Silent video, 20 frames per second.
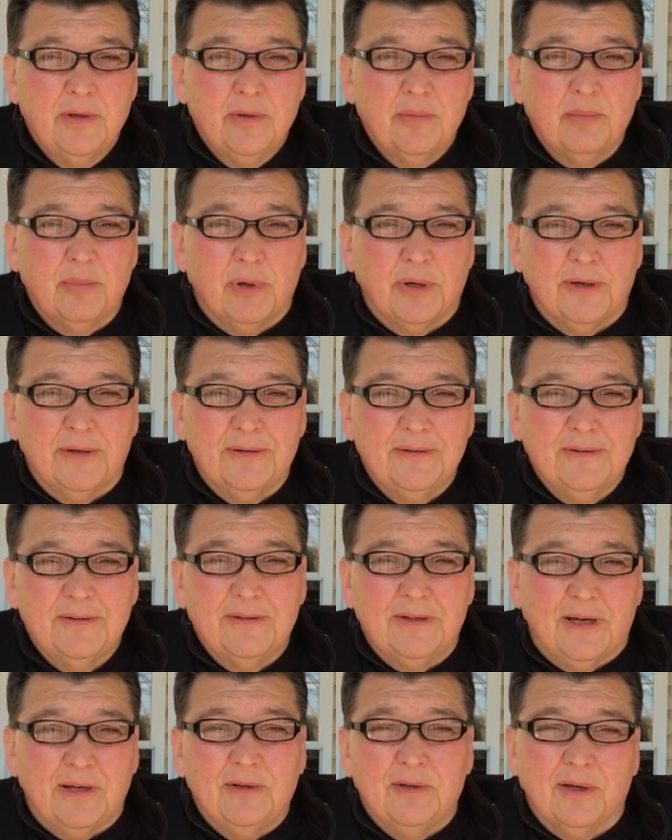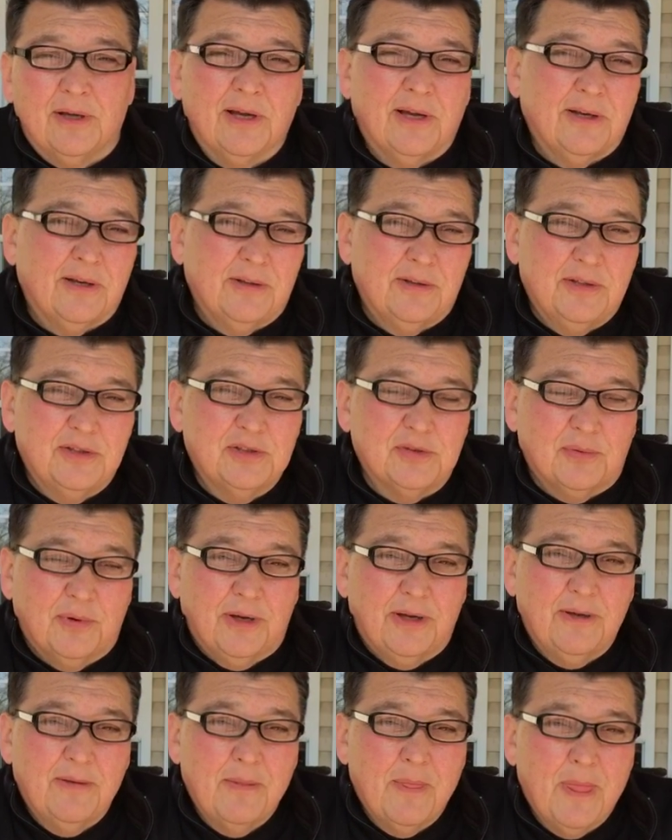but I look at it this way:
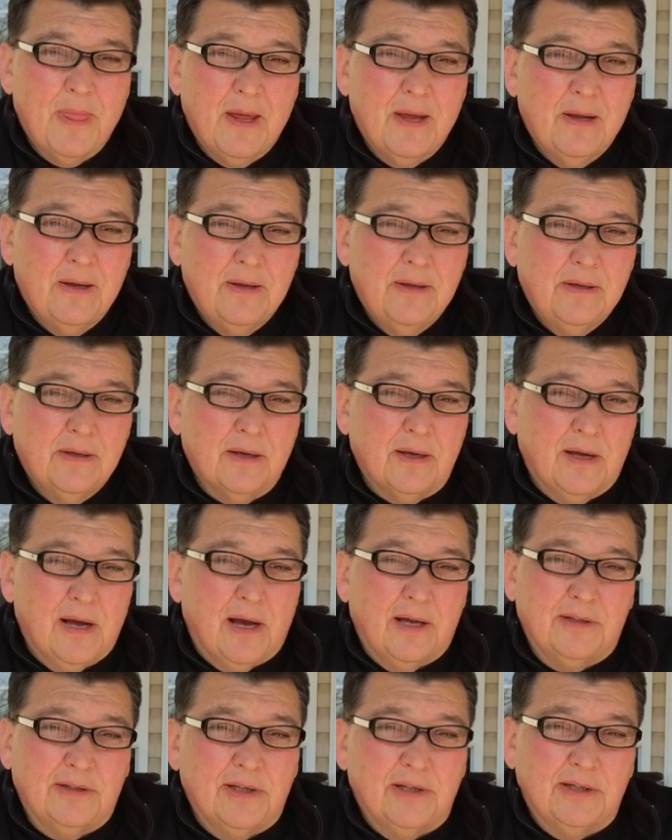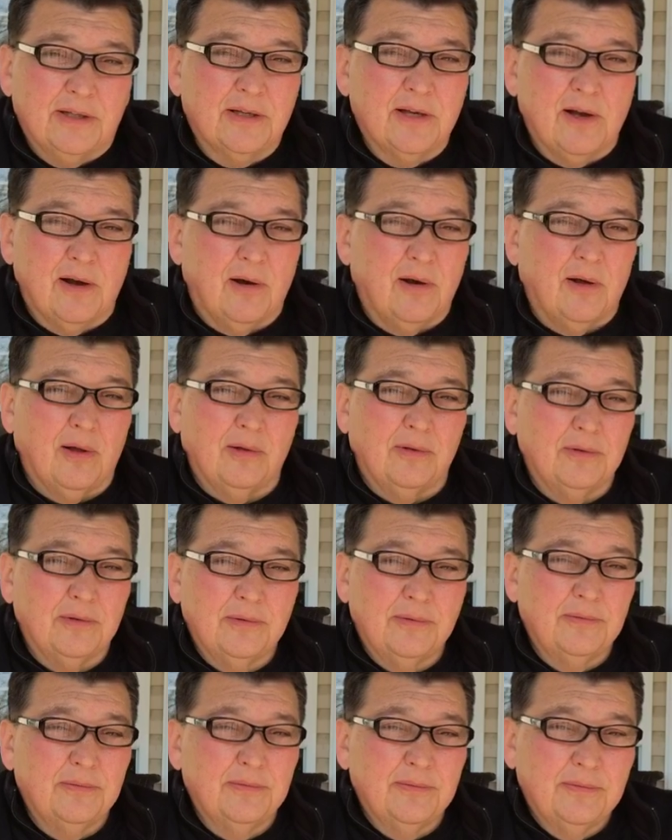God didn't call
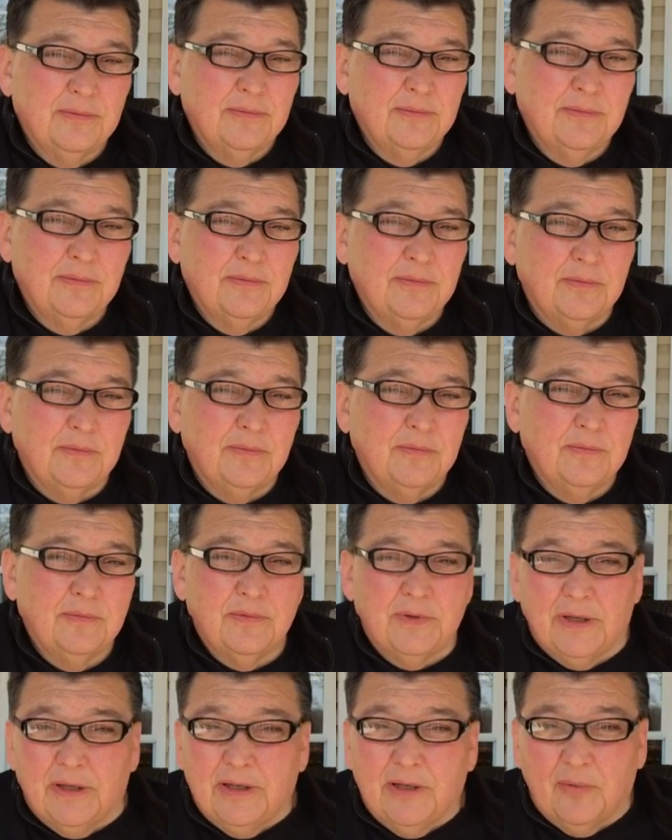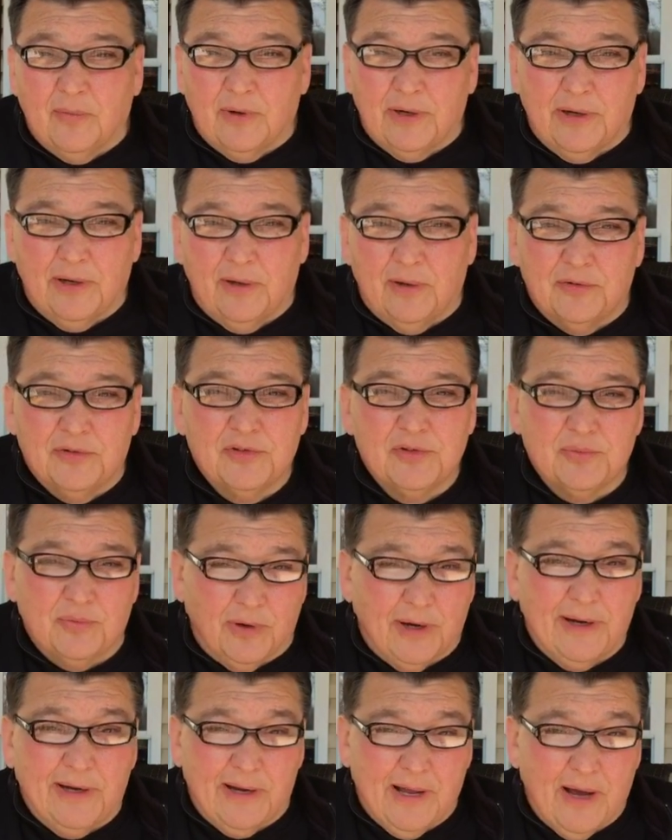anyone else
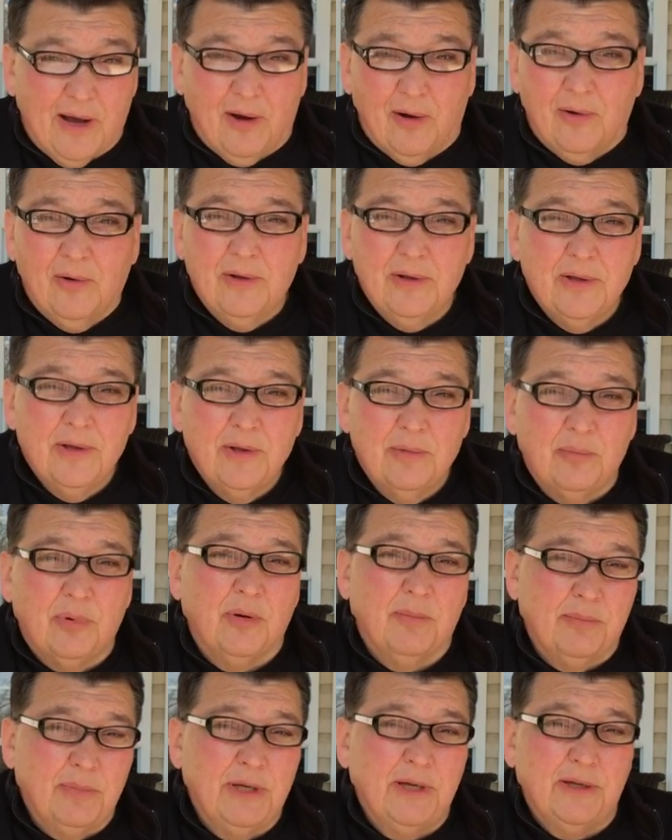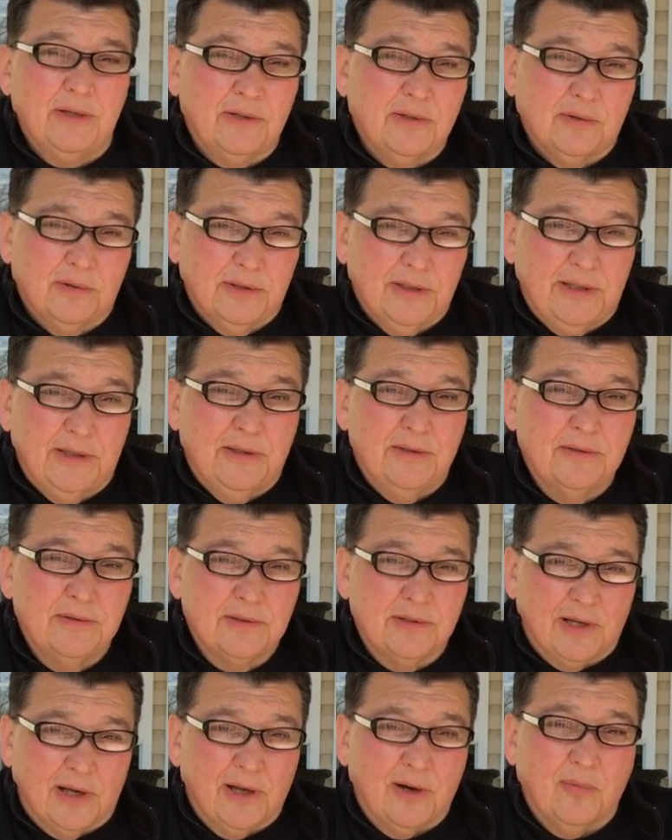right now but me to lead
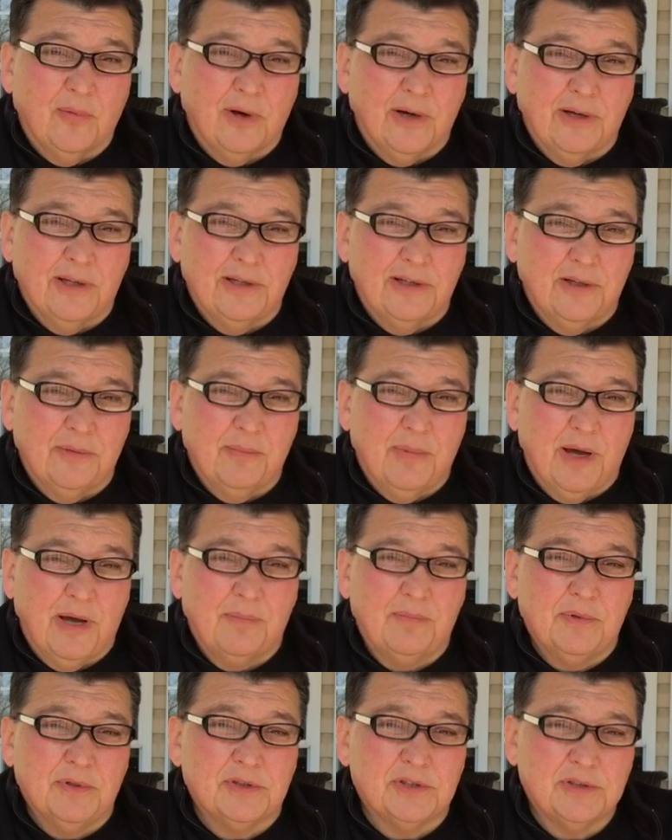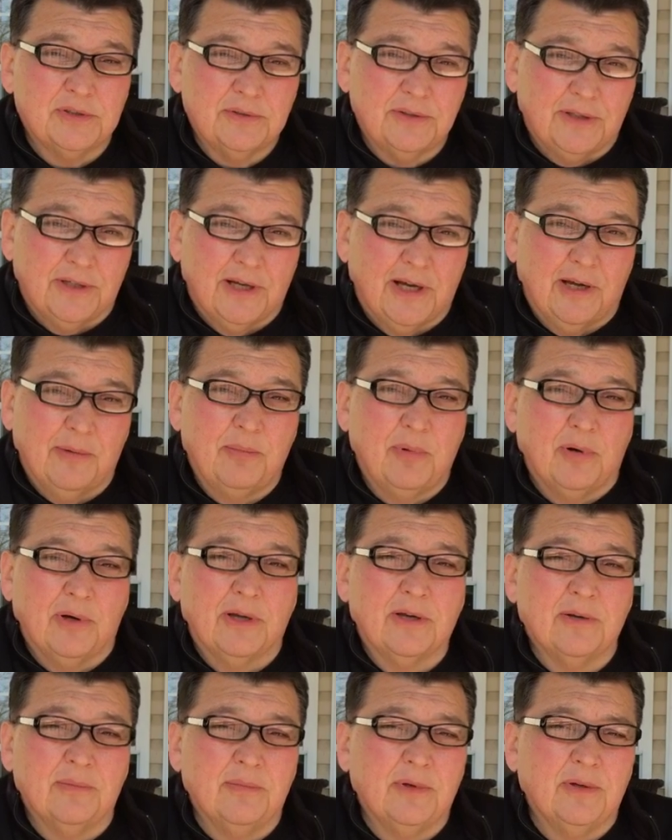Tonawanda Indian Baptist and High
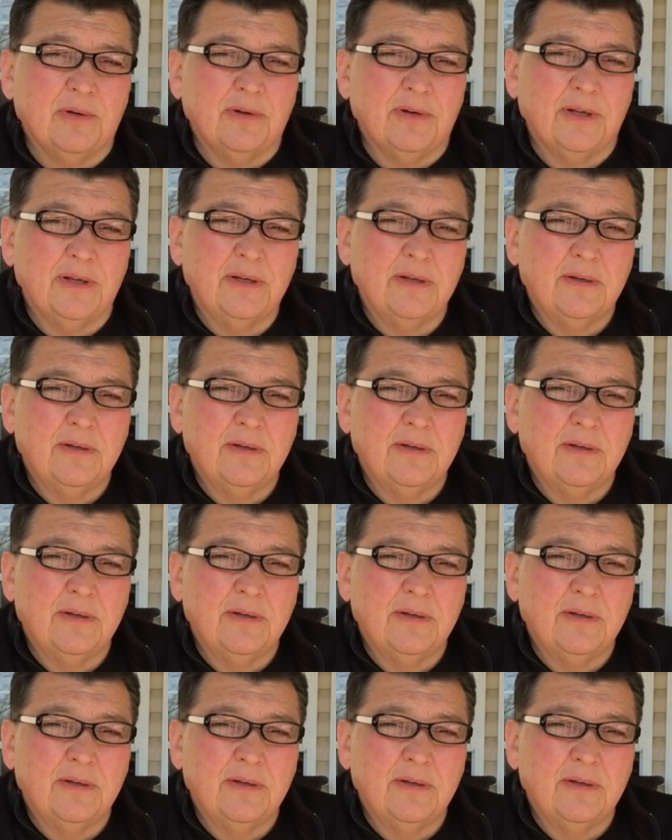Point community,